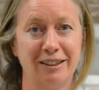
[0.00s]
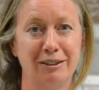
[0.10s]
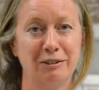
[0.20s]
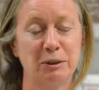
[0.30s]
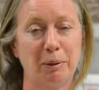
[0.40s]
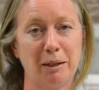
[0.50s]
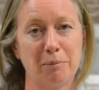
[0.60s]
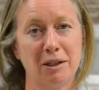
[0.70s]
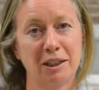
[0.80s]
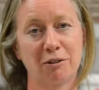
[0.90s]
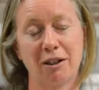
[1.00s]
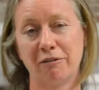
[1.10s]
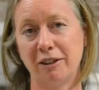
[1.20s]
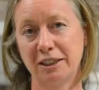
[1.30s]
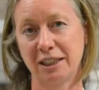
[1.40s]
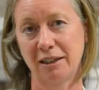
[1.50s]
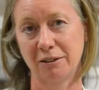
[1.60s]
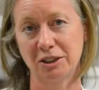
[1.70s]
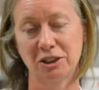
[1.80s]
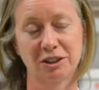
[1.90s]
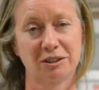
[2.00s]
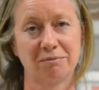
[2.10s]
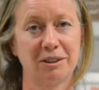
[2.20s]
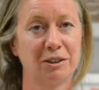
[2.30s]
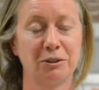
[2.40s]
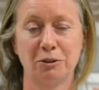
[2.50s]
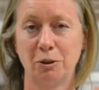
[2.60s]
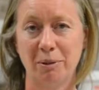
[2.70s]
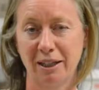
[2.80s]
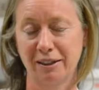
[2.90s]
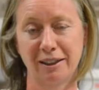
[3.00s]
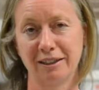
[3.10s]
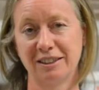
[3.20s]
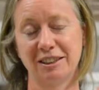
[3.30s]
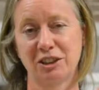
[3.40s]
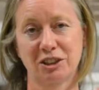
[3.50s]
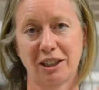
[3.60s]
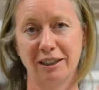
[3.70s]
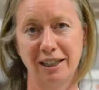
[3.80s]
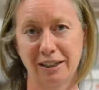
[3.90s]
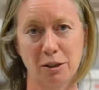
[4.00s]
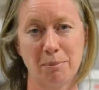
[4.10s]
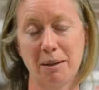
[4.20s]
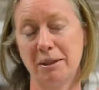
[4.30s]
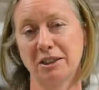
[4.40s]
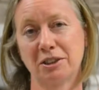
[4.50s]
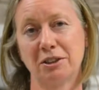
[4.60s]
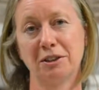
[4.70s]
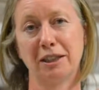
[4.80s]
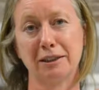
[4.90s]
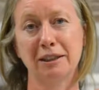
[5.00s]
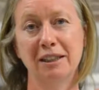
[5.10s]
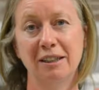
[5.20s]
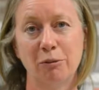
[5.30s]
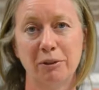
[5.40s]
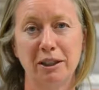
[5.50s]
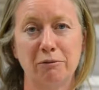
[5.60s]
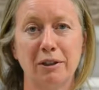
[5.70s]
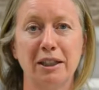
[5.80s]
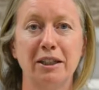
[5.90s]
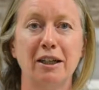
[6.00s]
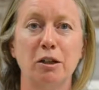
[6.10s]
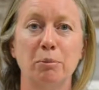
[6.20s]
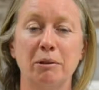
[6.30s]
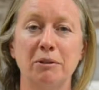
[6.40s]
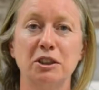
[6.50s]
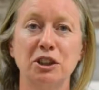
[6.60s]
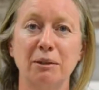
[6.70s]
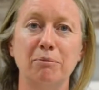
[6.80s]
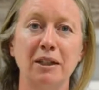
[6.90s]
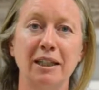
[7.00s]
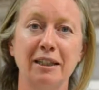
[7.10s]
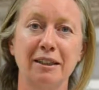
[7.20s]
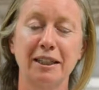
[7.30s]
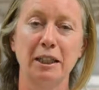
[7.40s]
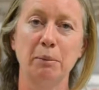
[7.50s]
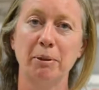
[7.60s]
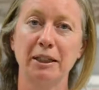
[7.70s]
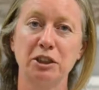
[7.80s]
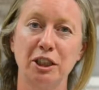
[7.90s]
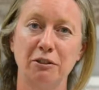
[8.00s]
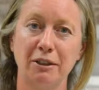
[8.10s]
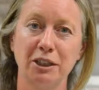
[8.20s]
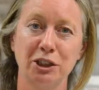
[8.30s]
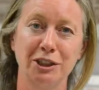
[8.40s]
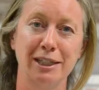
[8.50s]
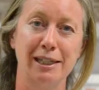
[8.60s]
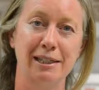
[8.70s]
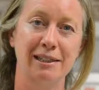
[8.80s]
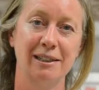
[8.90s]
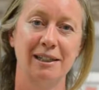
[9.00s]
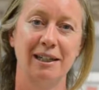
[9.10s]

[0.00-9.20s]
Is playing Minecraft for 8 hours just a good or a bad thing? Is it just like Lego? Maybe it's a good thing. We don't really know, but we're generally the guinea pig generation here.